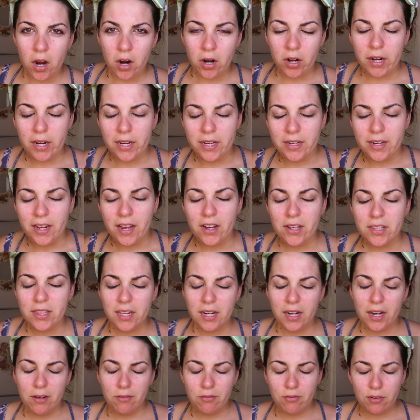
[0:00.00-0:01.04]
Alright, now
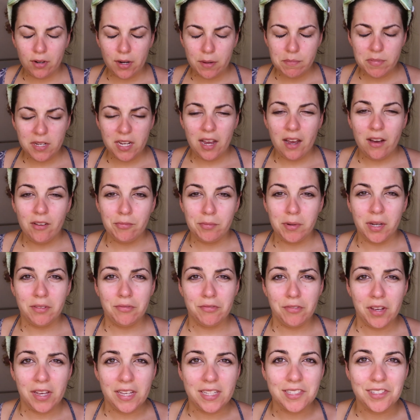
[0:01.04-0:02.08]
that I've ripped half my
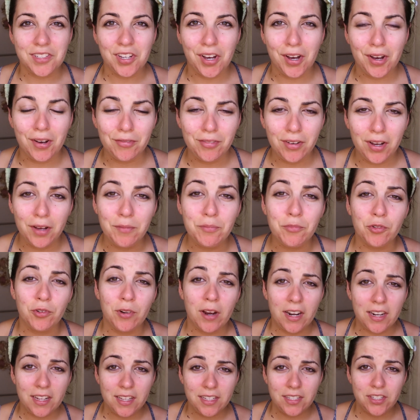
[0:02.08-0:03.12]
face off, I'm
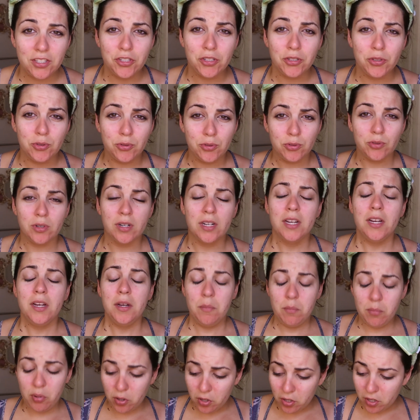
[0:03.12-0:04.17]
ready to
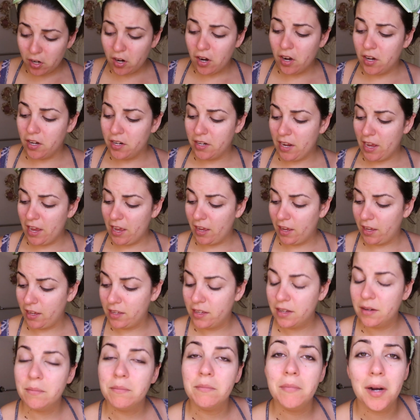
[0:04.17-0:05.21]
put on
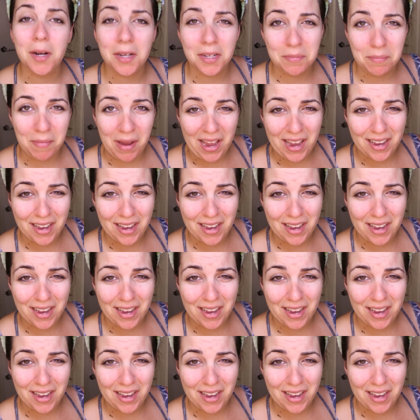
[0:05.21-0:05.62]
a mud